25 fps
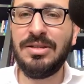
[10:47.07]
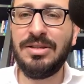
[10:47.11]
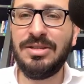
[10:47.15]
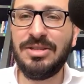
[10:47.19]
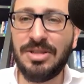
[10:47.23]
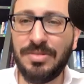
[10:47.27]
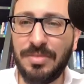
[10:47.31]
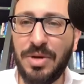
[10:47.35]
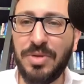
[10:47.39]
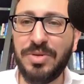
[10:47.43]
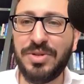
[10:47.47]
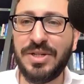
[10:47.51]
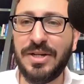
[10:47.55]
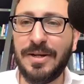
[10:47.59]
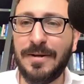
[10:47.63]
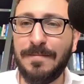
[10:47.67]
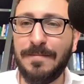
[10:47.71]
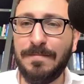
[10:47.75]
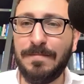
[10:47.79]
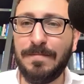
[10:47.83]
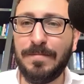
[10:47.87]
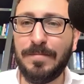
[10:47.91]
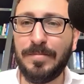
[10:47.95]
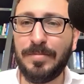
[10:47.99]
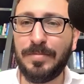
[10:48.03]
to Moshe.
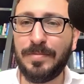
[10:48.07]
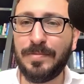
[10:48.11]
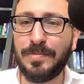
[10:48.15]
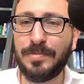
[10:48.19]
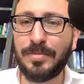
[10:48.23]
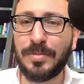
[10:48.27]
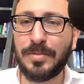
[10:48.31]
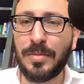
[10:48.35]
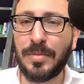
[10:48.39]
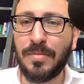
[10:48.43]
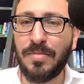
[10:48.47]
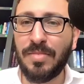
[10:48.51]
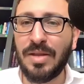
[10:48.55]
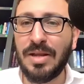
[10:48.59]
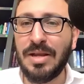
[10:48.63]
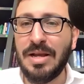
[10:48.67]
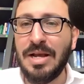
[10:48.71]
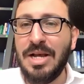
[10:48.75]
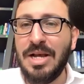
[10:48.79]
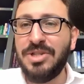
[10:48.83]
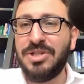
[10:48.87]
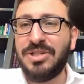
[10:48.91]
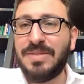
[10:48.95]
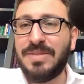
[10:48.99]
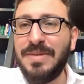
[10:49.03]

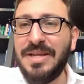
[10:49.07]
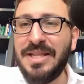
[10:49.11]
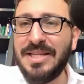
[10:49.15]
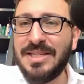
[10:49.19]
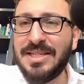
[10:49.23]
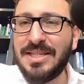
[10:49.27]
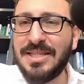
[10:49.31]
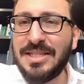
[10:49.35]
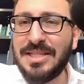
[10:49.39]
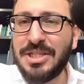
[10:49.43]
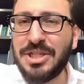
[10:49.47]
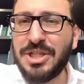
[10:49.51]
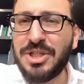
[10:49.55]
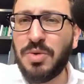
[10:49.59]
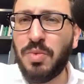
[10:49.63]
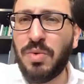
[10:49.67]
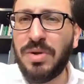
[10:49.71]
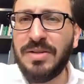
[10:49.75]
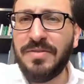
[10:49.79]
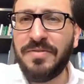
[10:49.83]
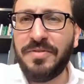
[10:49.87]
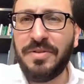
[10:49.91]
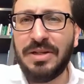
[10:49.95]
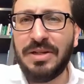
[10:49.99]
So to me, this is just a wonderful